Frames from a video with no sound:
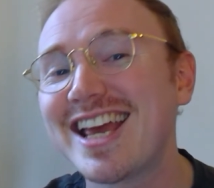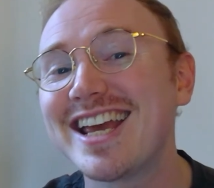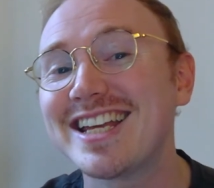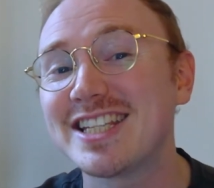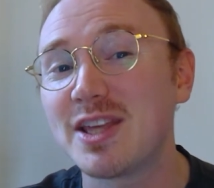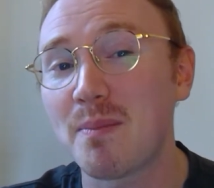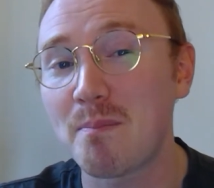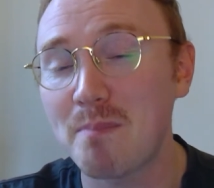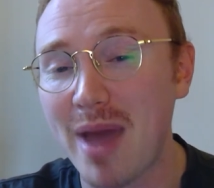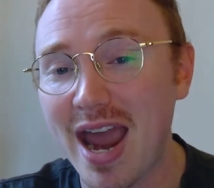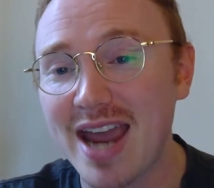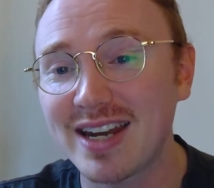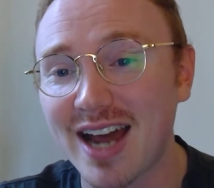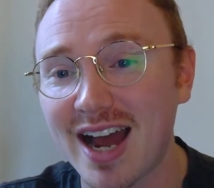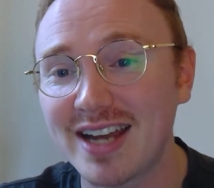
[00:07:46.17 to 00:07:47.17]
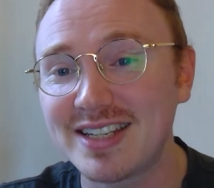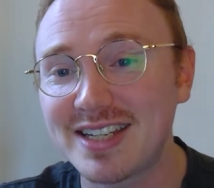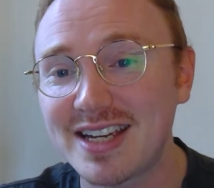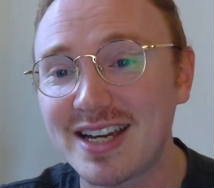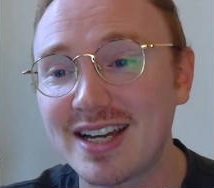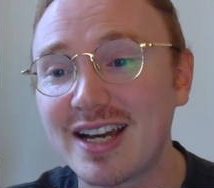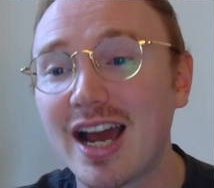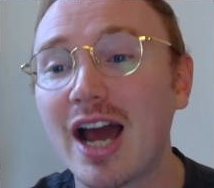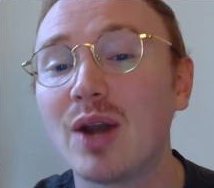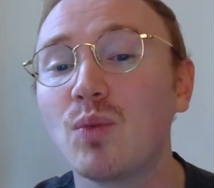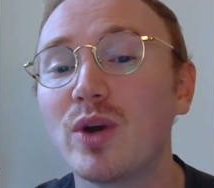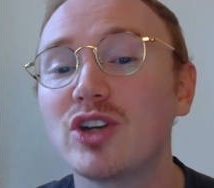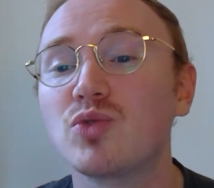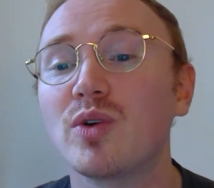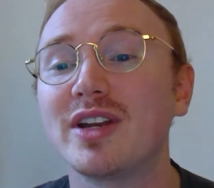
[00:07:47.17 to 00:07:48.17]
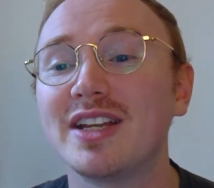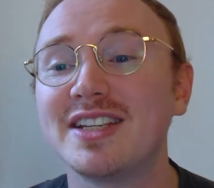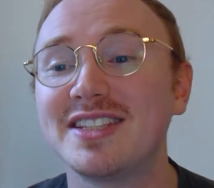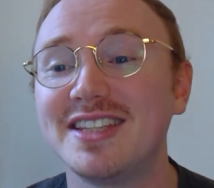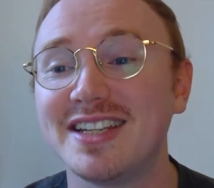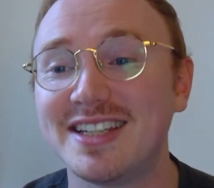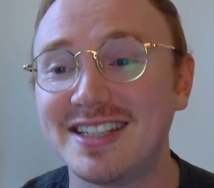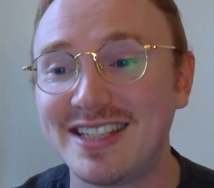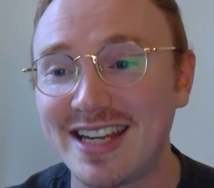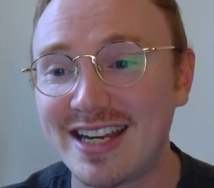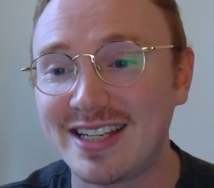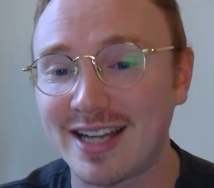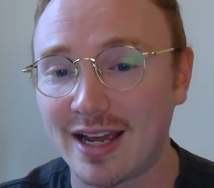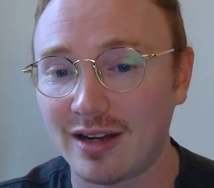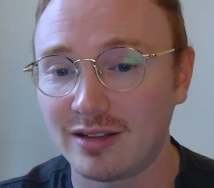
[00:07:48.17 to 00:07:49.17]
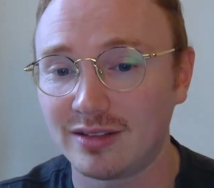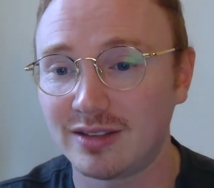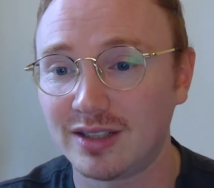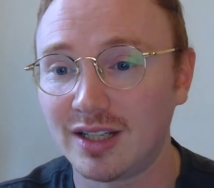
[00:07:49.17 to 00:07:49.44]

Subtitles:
is the main idea and which one is the detail.